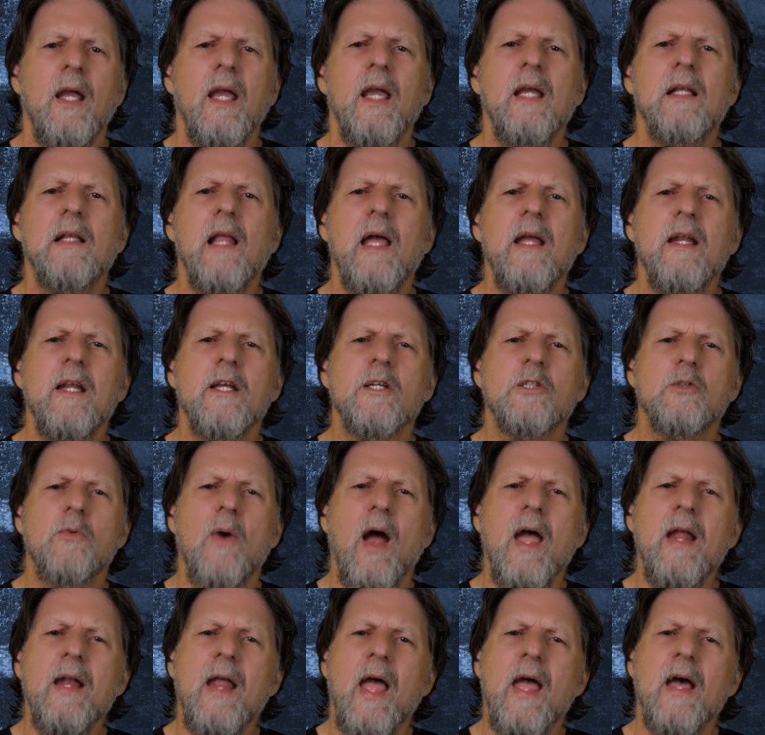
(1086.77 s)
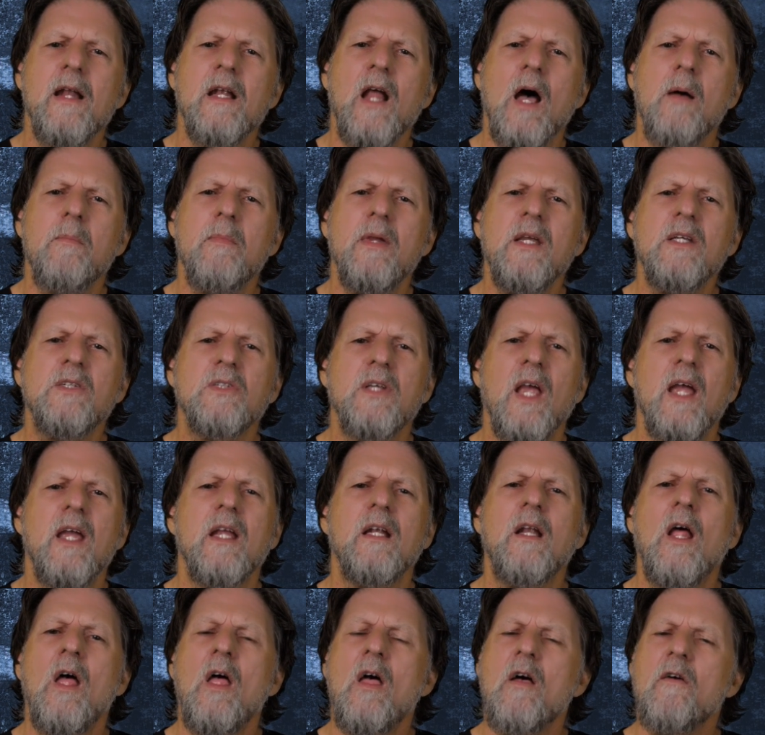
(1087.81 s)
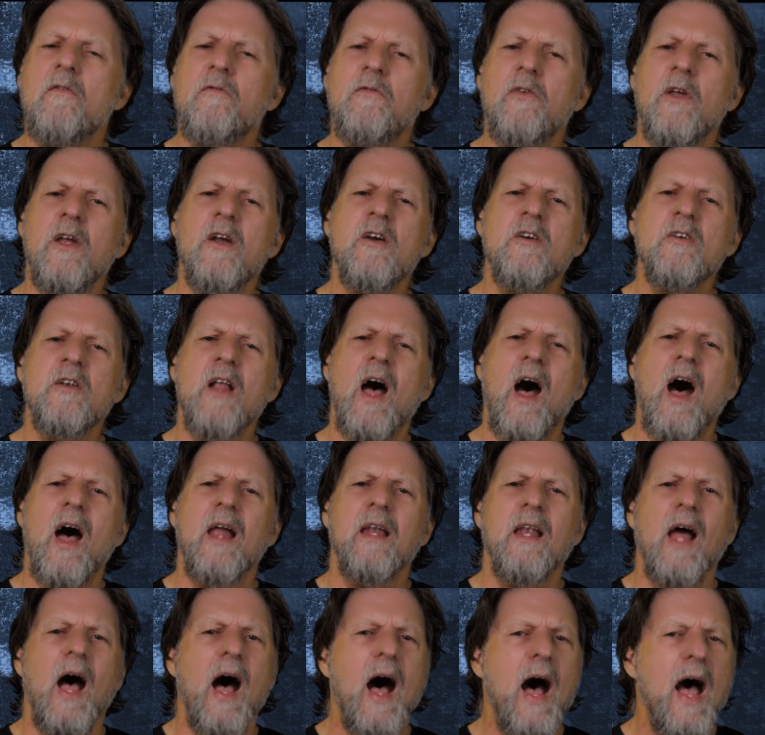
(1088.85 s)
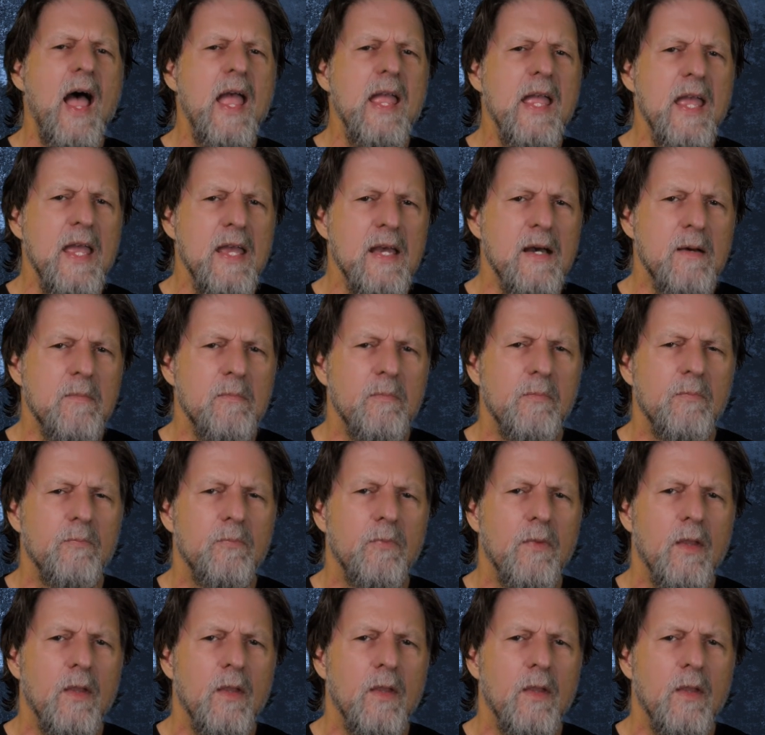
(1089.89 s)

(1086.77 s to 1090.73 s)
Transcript: He laid his right hand on me, saying, "Fear not, I am."